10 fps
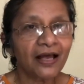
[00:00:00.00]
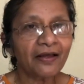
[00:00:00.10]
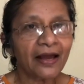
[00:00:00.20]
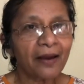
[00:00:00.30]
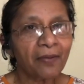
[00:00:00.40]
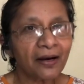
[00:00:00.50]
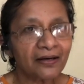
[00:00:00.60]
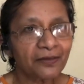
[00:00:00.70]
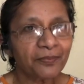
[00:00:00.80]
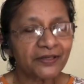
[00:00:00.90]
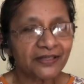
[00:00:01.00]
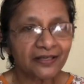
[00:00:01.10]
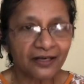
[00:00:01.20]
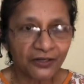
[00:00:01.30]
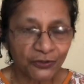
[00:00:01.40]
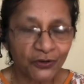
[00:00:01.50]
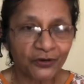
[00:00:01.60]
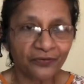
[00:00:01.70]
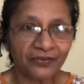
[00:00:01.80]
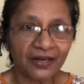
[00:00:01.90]
I am 100% sure
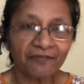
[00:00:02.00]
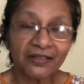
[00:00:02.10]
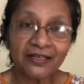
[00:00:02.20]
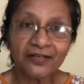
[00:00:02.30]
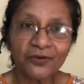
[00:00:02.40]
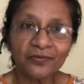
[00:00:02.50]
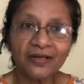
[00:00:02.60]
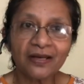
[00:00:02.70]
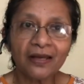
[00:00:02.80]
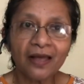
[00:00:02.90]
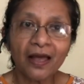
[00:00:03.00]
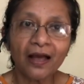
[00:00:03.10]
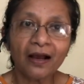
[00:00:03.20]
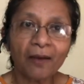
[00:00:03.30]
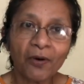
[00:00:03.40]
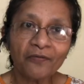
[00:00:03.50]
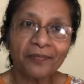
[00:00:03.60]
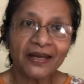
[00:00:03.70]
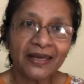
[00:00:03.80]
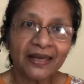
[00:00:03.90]
of that. Whether you will come off
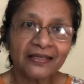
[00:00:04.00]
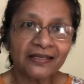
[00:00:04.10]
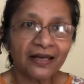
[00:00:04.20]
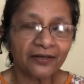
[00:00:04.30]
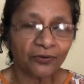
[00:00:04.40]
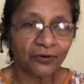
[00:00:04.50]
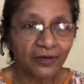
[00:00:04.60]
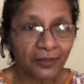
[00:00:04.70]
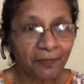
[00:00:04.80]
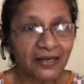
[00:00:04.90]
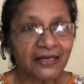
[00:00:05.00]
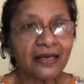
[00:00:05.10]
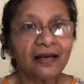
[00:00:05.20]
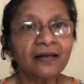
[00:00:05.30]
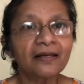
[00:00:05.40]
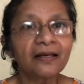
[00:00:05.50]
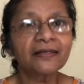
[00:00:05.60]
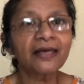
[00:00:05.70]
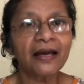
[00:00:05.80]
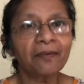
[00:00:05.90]
medication, I don't know. It may take a little
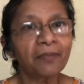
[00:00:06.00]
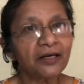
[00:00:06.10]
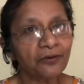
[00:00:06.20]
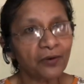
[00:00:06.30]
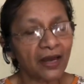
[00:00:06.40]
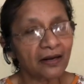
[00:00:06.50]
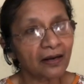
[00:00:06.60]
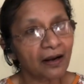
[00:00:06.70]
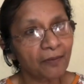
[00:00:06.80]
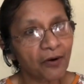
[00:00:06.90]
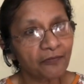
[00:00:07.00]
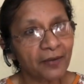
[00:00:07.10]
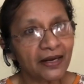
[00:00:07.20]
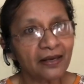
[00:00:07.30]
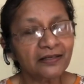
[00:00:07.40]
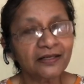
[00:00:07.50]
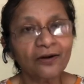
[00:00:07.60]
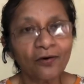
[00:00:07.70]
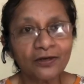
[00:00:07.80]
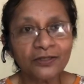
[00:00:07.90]
time, but you can come off medication
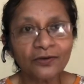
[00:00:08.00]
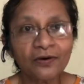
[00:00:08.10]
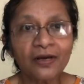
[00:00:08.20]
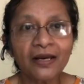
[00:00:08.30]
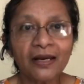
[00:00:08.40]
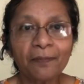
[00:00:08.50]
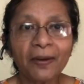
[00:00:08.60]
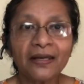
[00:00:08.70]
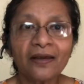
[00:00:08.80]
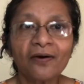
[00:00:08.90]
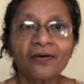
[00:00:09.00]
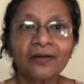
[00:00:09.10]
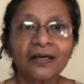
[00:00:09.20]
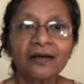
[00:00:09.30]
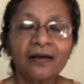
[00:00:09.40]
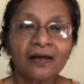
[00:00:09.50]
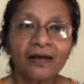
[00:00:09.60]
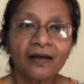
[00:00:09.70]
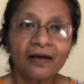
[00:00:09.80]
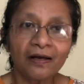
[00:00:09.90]
also, depending on
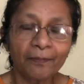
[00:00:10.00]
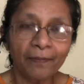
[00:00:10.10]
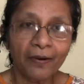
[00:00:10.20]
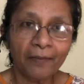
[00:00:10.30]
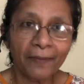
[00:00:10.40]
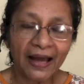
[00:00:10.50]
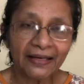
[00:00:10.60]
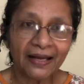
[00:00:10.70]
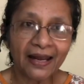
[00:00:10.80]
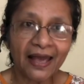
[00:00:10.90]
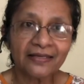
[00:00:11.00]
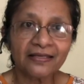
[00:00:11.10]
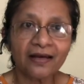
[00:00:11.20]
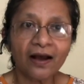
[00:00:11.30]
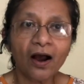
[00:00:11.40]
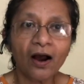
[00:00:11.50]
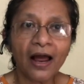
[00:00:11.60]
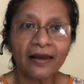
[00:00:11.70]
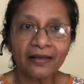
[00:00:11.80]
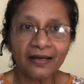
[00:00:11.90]
the uh, pancreas
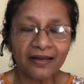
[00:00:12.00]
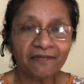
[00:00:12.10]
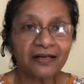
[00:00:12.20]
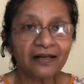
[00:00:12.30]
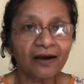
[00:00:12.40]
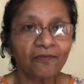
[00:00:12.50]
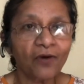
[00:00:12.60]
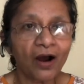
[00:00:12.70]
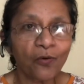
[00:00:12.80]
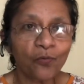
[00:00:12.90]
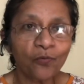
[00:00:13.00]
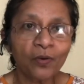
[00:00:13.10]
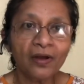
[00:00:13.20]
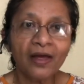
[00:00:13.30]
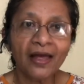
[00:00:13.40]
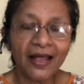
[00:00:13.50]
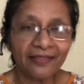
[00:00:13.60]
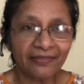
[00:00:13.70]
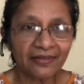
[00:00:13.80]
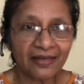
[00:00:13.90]
and the liver, how
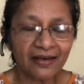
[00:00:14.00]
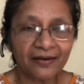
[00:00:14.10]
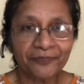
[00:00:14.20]
healthy they are.